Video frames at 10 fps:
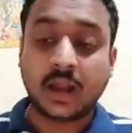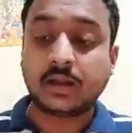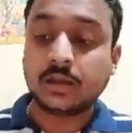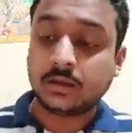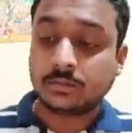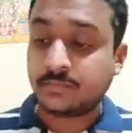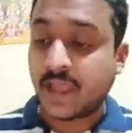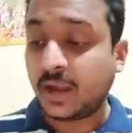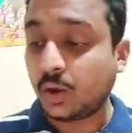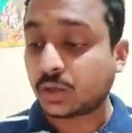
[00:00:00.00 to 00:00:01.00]
and
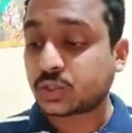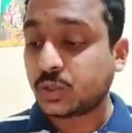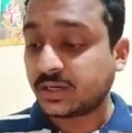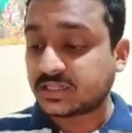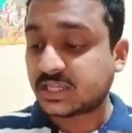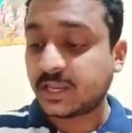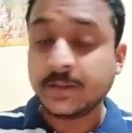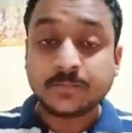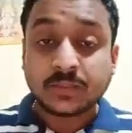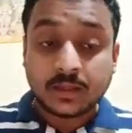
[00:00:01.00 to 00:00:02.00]
behind also you can
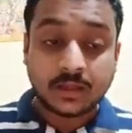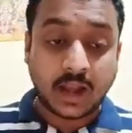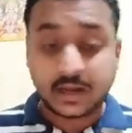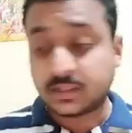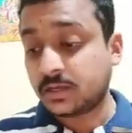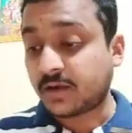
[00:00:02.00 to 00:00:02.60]
see at the